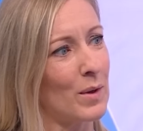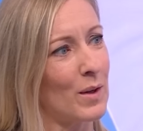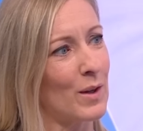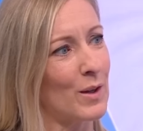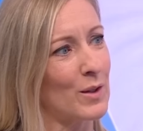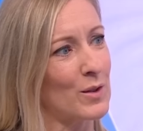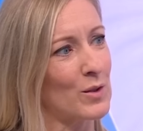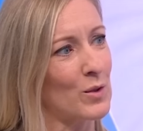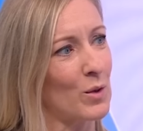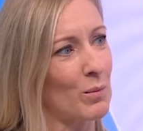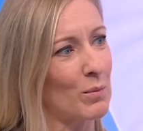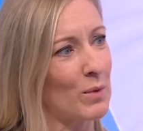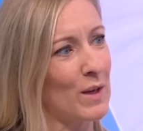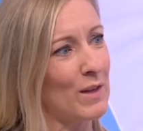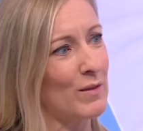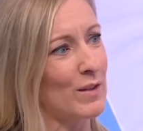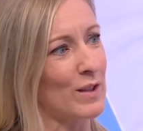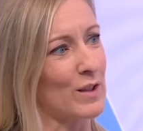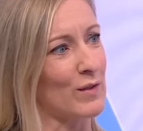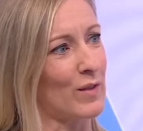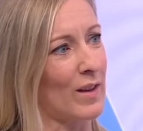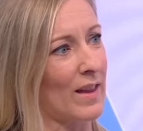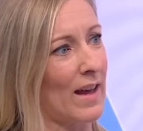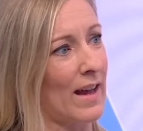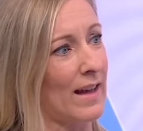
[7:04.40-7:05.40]
has got previous
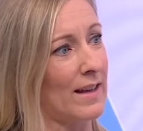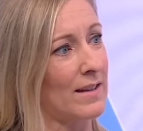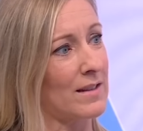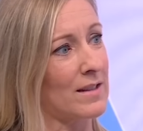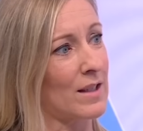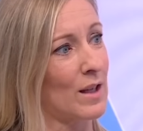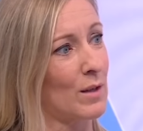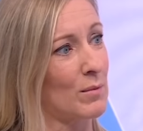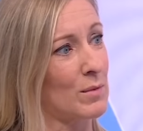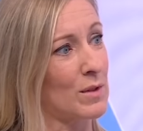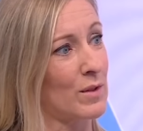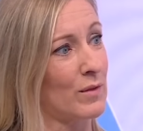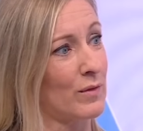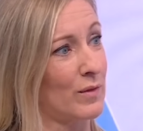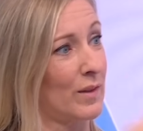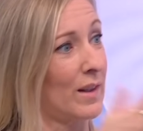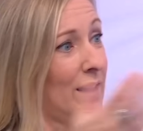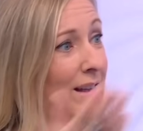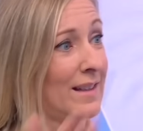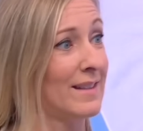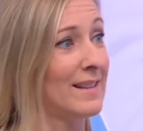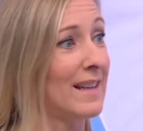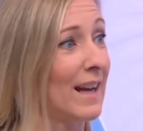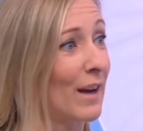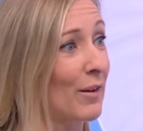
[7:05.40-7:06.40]
for that in terms of
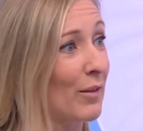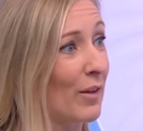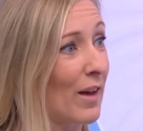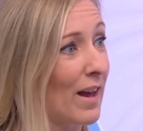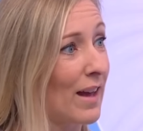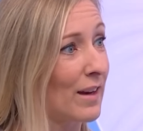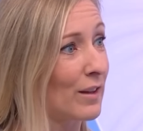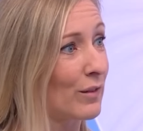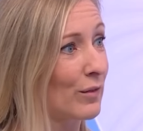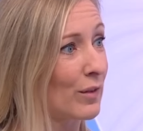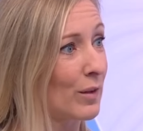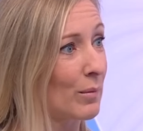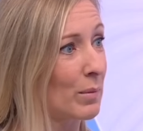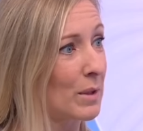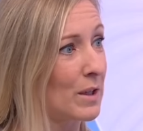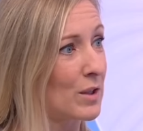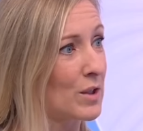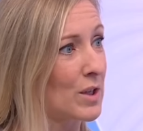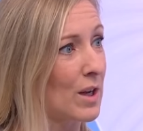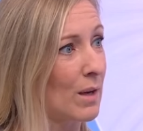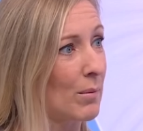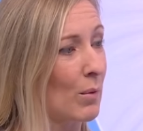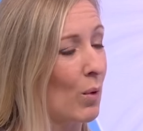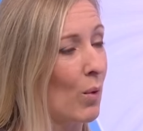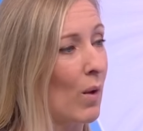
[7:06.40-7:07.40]
he's now the head of the
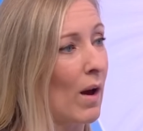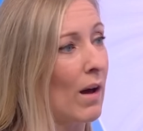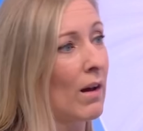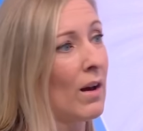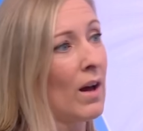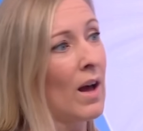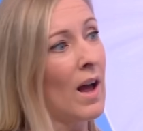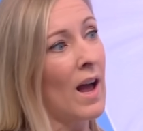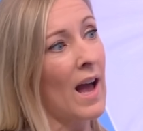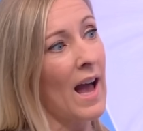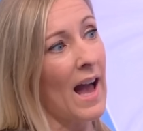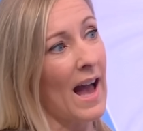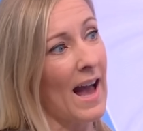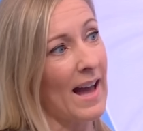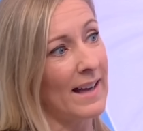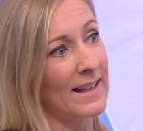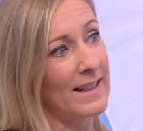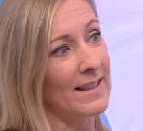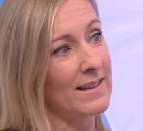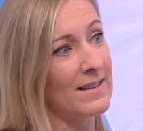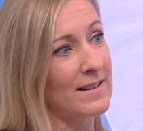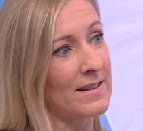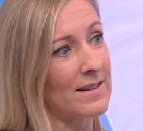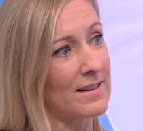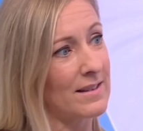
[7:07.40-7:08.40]
PGMOL, and
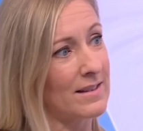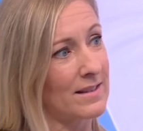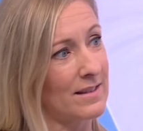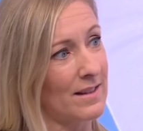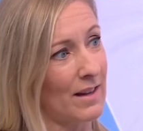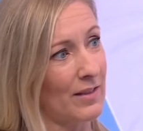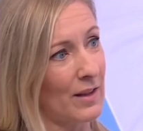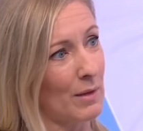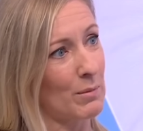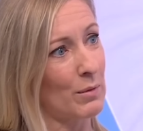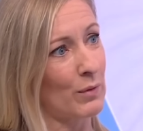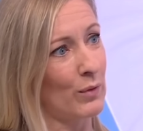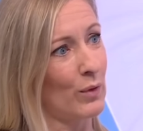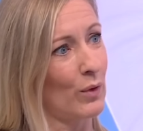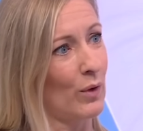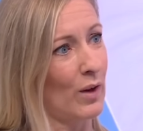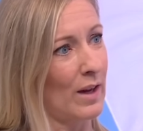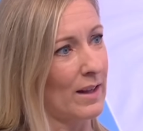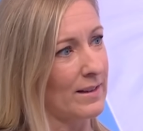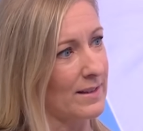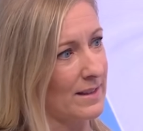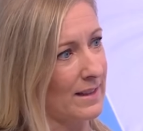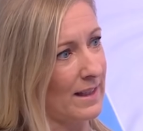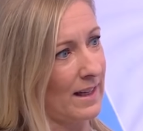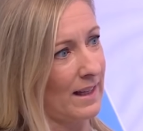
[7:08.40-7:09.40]
he's done that before,
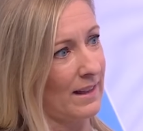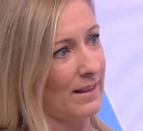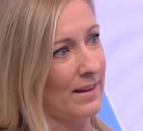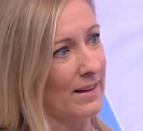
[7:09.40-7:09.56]
hasn't he?